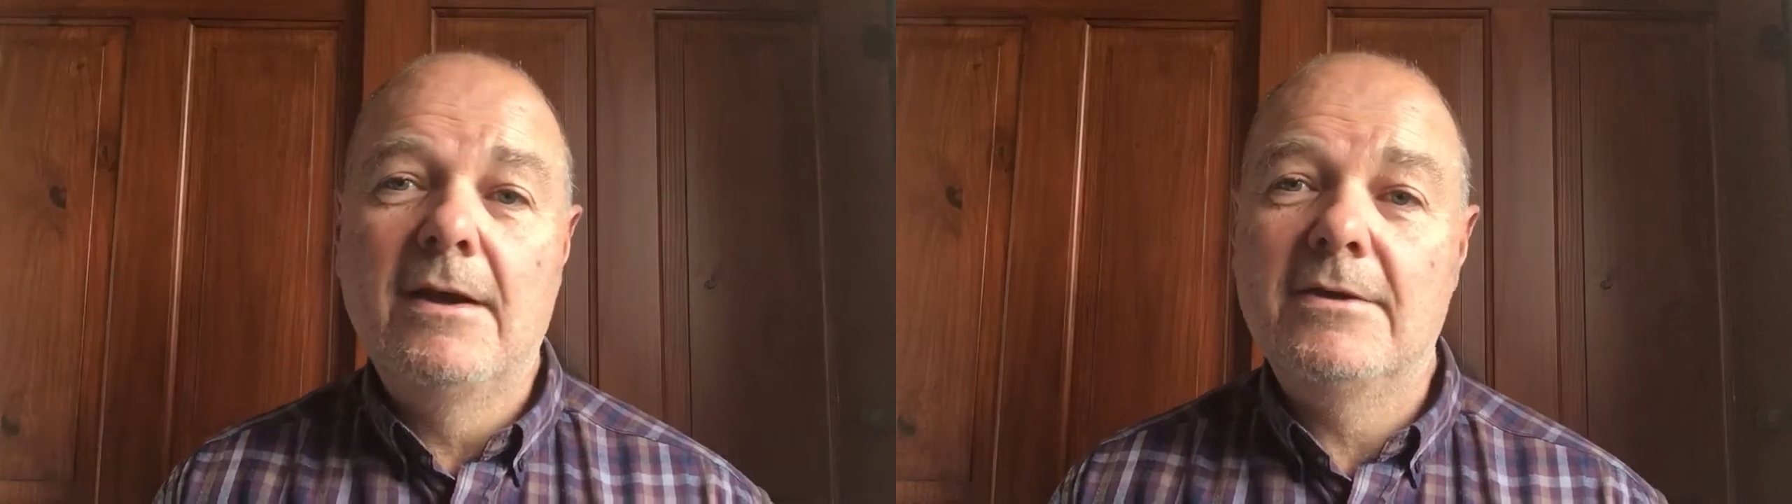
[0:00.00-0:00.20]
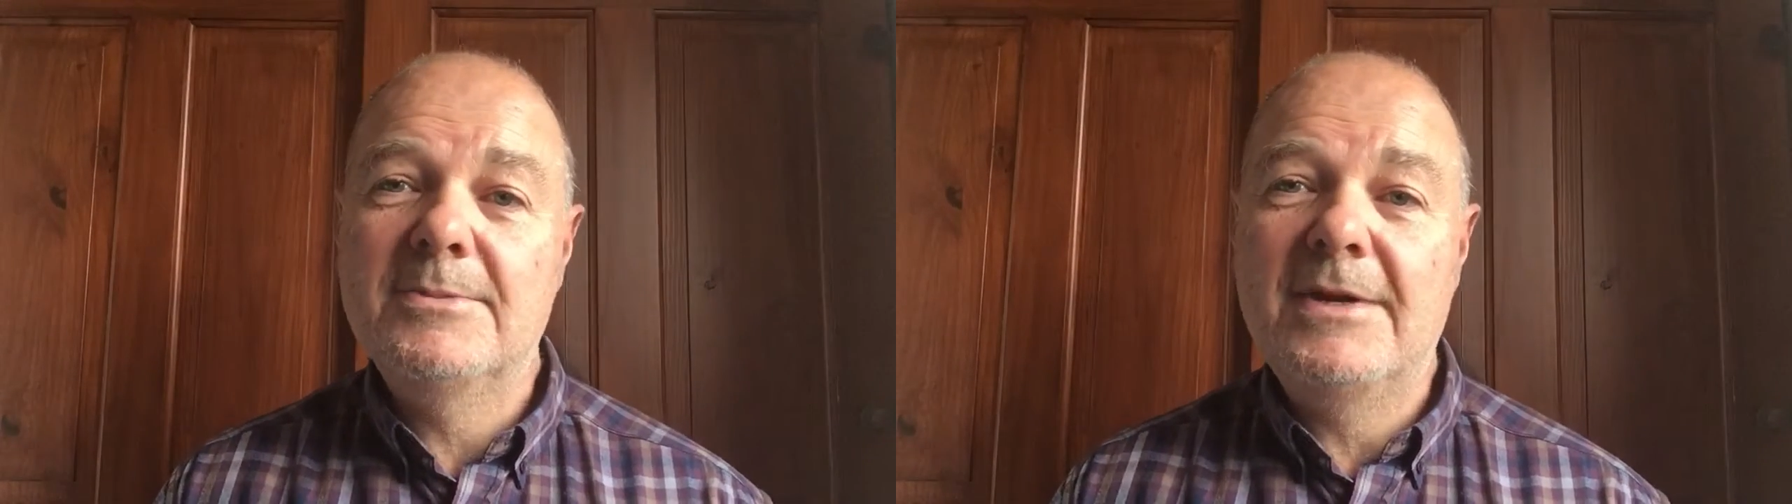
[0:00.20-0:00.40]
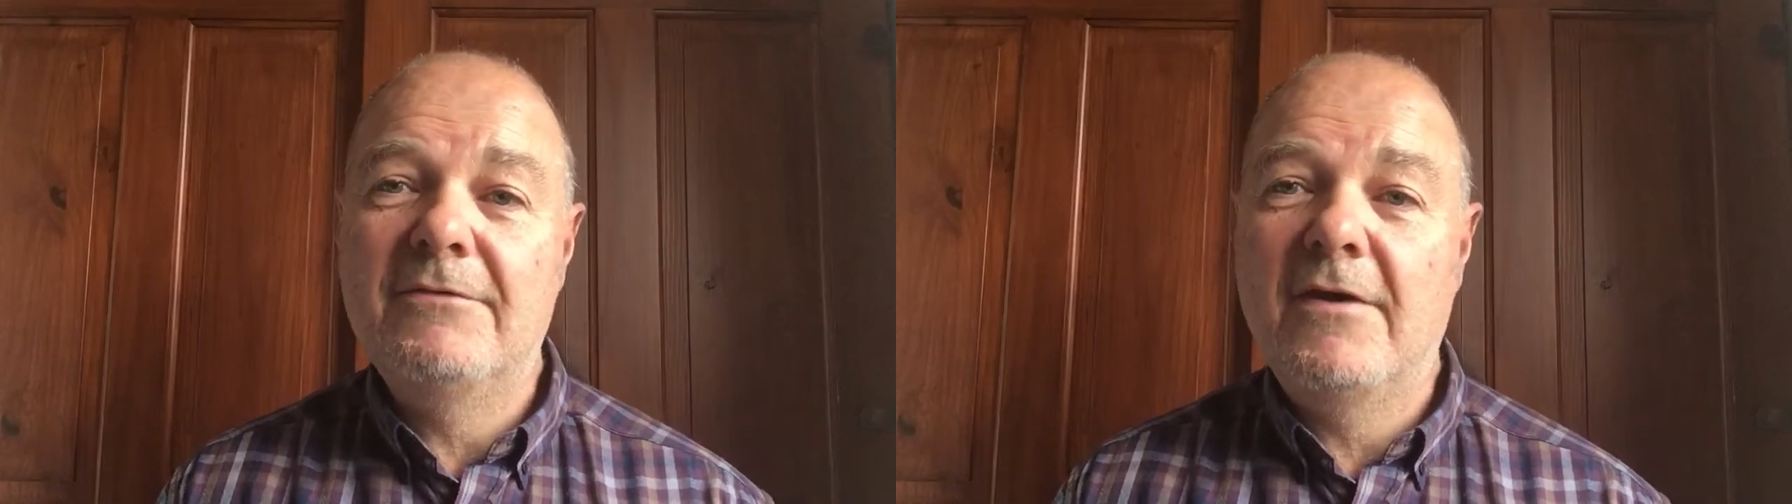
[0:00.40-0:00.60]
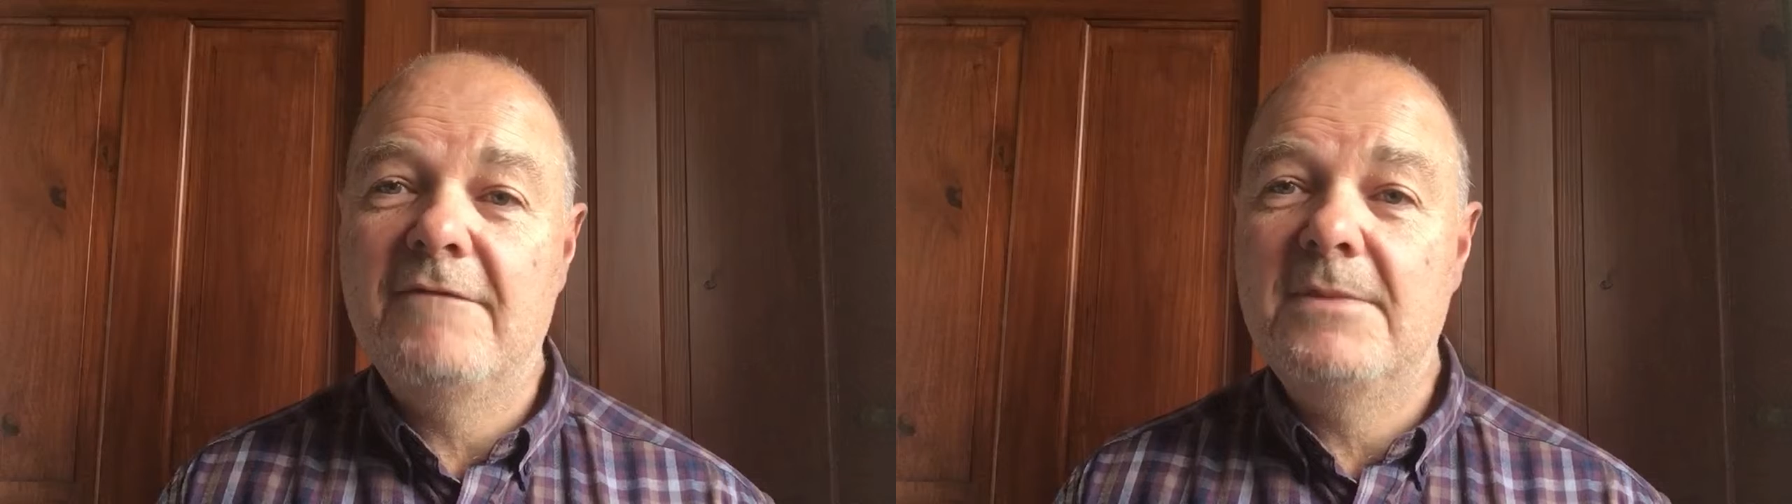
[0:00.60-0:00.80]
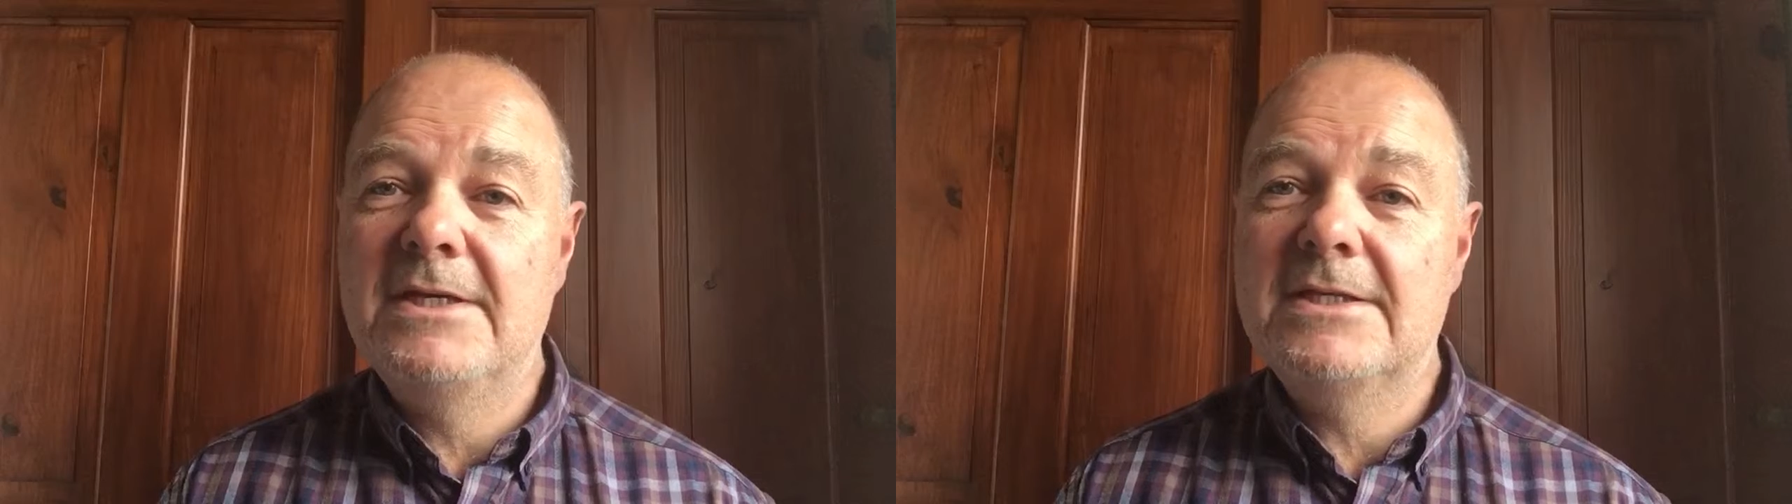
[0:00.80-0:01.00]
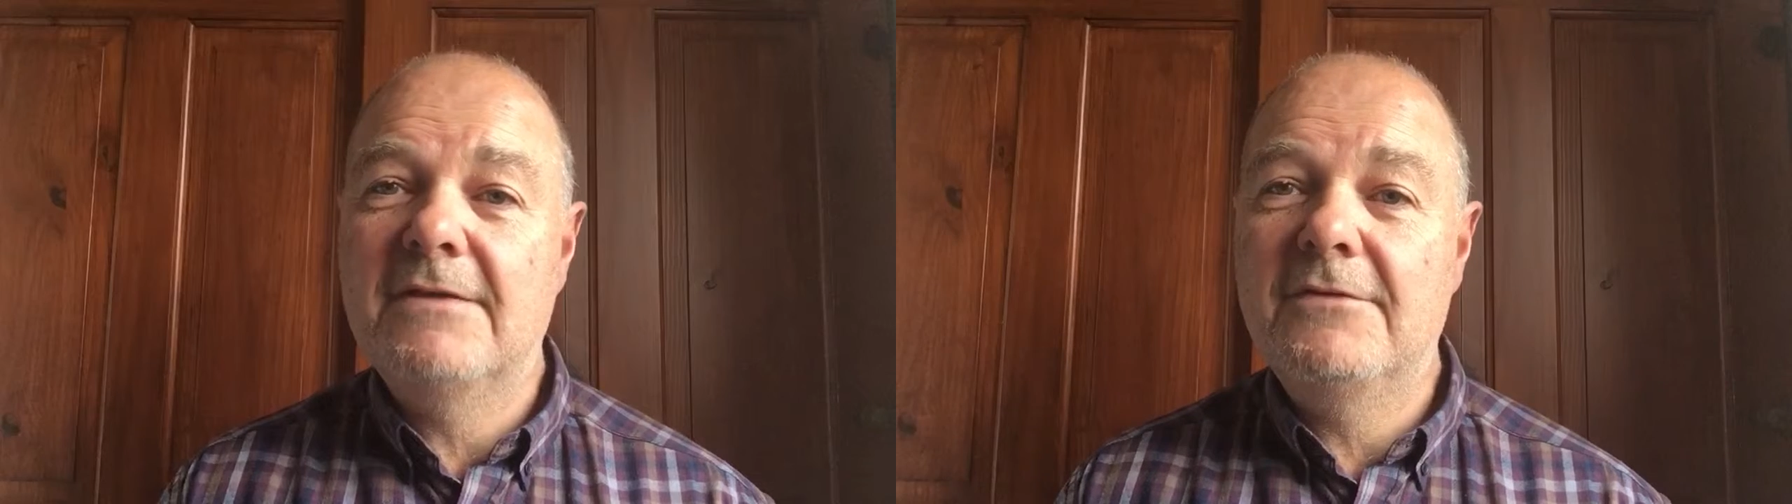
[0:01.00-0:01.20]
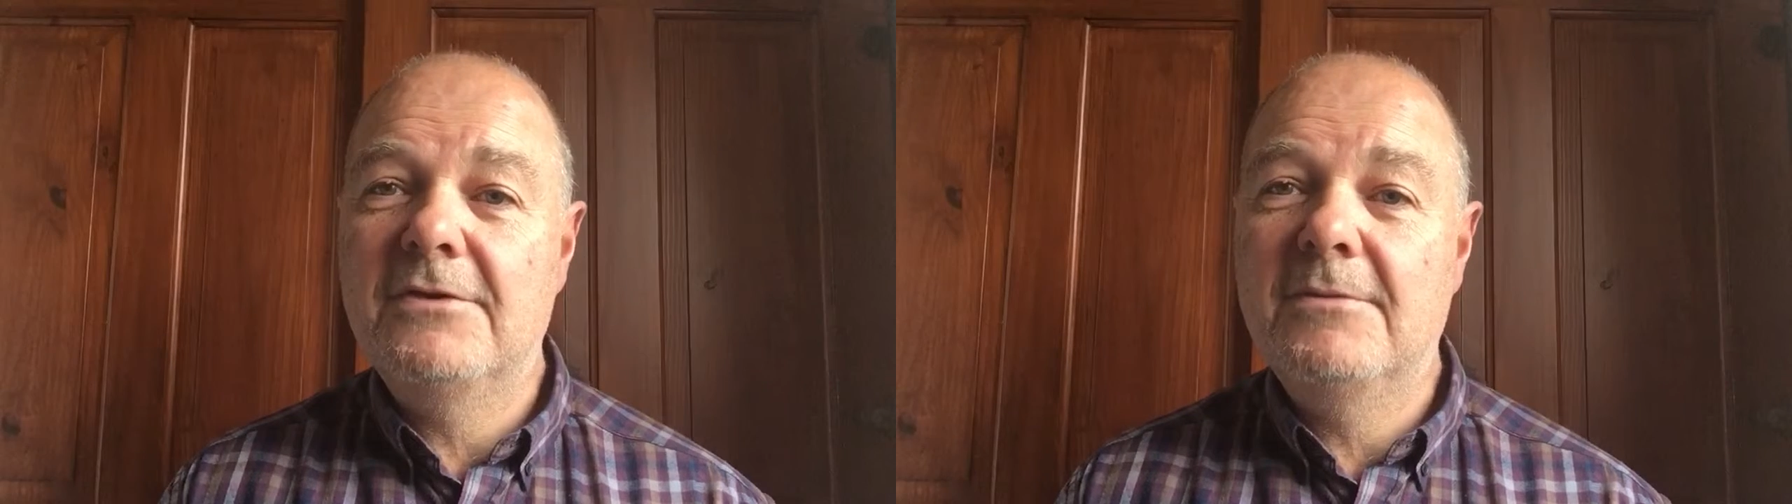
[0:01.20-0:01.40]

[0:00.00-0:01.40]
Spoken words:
I'll spend 5 minutes giving